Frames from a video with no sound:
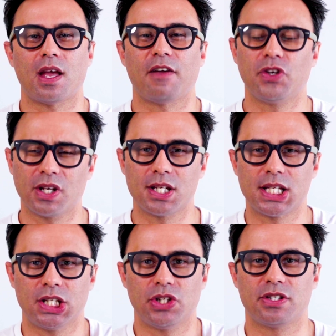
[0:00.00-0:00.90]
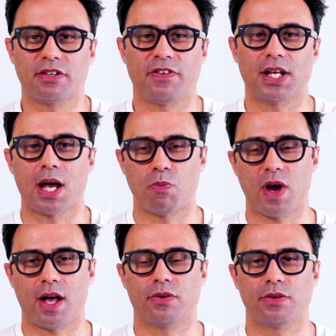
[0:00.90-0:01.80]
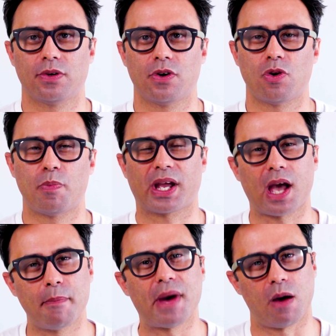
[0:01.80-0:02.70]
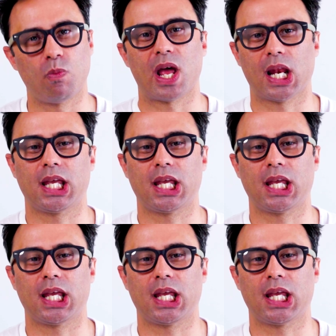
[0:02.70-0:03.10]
If you continue to feel unwell or become unwell